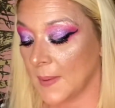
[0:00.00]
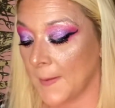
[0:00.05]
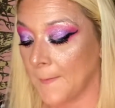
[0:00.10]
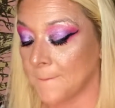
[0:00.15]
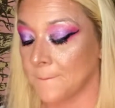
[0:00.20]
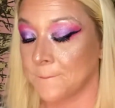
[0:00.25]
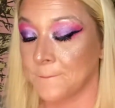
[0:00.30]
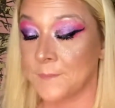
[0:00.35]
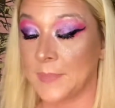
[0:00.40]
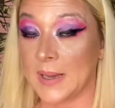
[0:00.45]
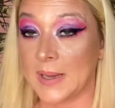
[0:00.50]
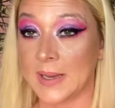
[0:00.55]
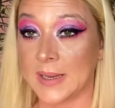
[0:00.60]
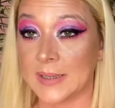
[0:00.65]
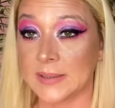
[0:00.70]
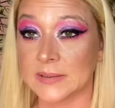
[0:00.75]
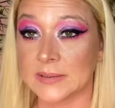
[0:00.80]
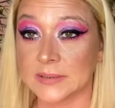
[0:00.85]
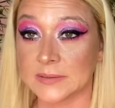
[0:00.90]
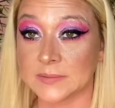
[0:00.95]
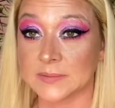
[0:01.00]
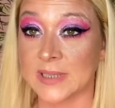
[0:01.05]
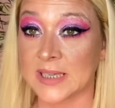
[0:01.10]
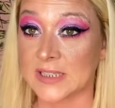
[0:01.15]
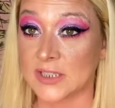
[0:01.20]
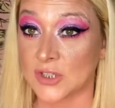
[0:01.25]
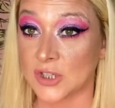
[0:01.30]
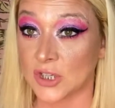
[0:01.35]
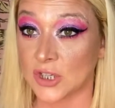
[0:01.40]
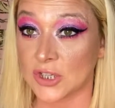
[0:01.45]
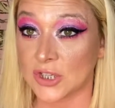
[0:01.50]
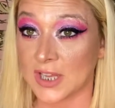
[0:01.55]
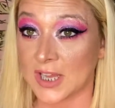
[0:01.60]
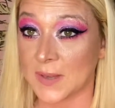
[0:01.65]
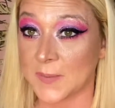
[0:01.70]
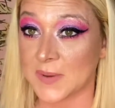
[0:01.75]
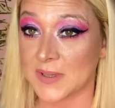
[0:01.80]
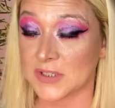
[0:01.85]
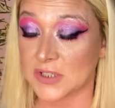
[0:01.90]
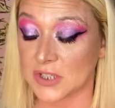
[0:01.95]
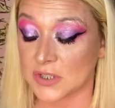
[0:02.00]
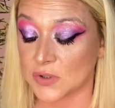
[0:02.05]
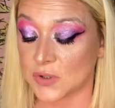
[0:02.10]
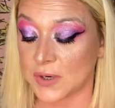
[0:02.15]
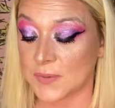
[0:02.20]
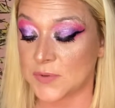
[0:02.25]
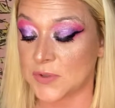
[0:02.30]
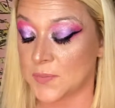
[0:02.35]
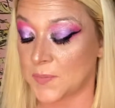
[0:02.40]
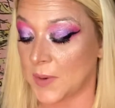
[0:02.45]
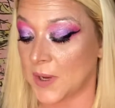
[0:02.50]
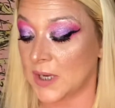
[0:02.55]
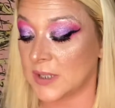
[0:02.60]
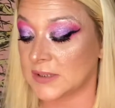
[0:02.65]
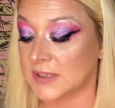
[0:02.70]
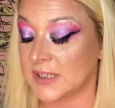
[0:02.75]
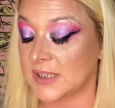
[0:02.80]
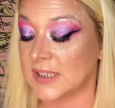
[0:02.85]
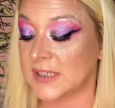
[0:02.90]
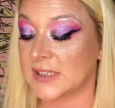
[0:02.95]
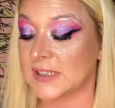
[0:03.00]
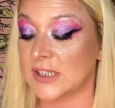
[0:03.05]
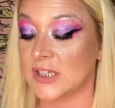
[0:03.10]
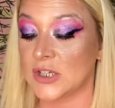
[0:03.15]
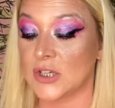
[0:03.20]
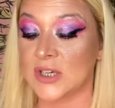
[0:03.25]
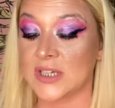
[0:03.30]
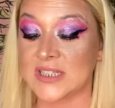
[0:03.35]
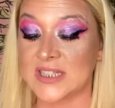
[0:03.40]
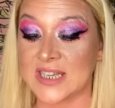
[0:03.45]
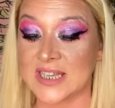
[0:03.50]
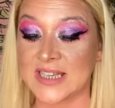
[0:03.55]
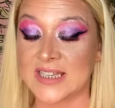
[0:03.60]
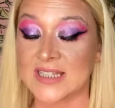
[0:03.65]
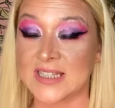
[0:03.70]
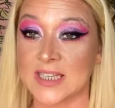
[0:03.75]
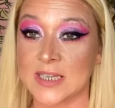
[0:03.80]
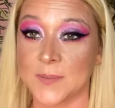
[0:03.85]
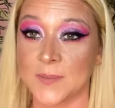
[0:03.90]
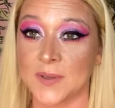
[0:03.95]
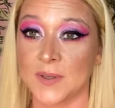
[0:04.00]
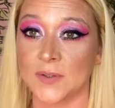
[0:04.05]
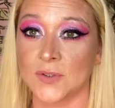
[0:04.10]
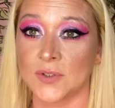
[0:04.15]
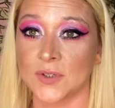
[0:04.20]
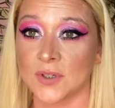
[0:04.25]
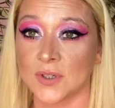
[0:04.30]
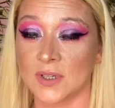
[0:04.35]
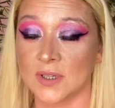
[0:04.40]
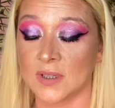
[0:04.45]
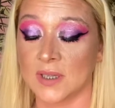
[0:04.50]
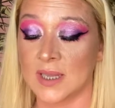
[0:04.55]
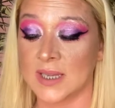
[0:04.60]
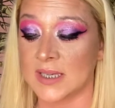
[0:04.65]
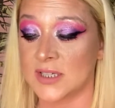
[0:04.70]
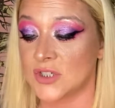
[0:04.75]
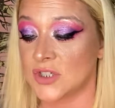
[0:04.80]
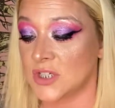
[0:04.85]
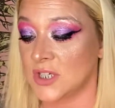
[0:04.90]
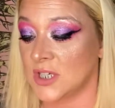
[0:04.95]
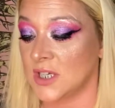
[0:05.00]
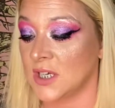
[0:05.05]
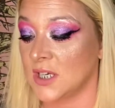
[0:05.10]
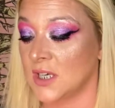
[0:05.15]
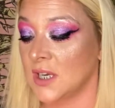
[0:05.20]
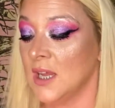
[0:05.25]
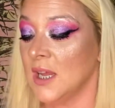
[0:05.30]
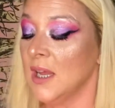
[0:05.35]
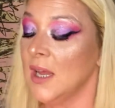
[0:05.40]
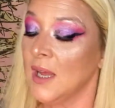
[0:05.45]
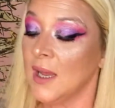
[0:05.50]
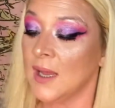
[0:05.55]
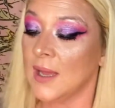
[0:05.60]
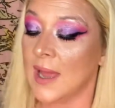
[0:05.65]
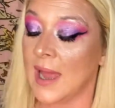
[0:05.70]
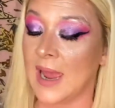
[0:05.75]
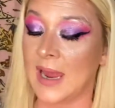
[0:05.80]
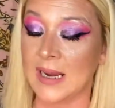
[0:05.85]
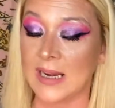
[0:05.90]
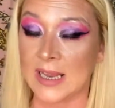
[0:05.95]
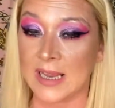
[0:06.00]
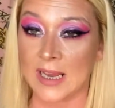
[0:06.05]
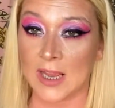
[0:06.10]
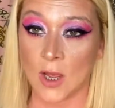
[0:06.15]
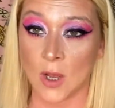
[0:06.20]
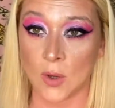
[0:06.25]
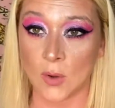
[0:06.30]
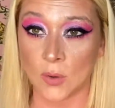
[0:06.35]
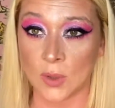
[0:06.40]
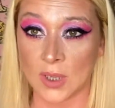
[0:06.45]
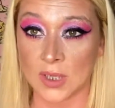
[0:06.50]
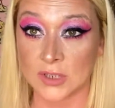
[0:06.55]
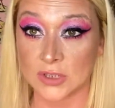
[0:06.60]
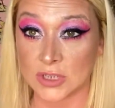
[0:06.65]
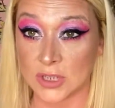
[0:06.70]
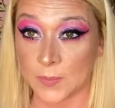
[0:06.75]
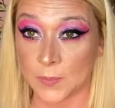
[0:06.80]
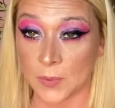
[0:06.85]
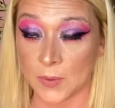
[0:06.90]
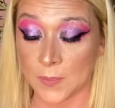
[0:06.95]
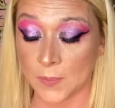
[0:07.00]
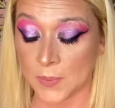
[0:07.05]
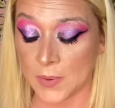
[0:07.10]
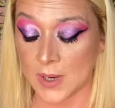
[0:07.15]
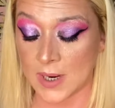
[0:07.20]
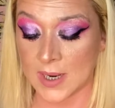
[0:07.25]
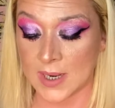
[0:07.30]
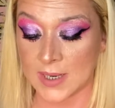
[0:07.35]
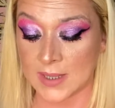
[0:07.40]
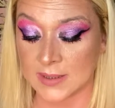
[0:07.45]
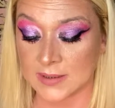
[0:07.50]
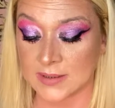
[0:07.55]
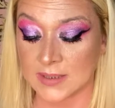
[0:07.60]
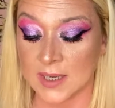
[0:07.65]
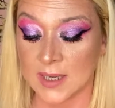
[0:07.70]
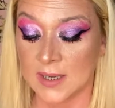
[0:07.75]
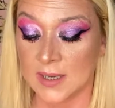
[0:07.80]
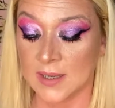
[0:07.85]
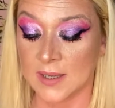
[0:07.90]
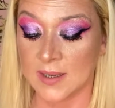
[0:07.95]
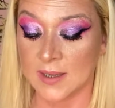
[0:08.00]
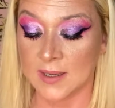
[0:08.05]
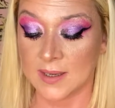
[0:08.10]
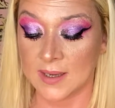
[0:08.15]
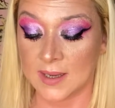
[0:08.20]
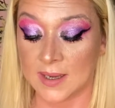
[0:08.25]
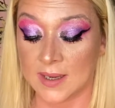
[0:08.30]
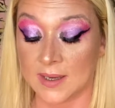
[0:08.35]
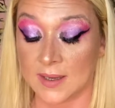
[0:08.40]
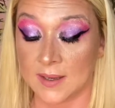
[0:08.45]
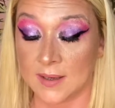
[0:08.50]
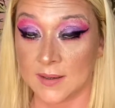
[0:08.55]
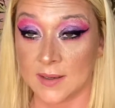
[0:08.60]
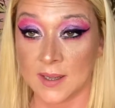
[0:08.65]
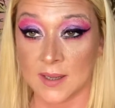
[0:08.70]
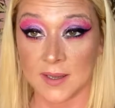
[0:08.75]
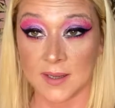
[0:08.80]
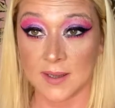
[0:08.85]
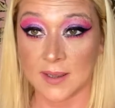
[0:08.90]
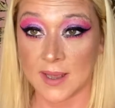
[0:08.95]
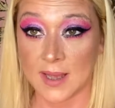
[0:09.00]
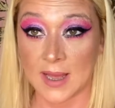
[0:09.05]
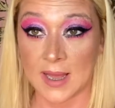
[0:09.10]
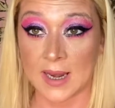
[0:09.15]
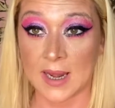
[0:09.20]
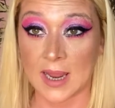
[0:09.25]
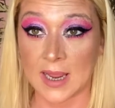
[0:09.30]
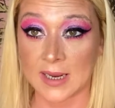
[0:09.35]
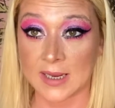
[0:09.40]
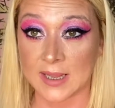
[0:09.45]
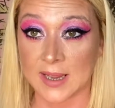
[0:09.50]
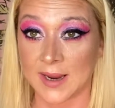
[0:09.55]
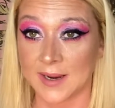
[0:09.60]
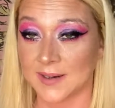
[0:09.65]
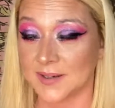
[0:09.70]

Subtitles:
But that's the good thing about subscription boxes. It's easy to build your collection at a whole lot cheaper price. And I like that.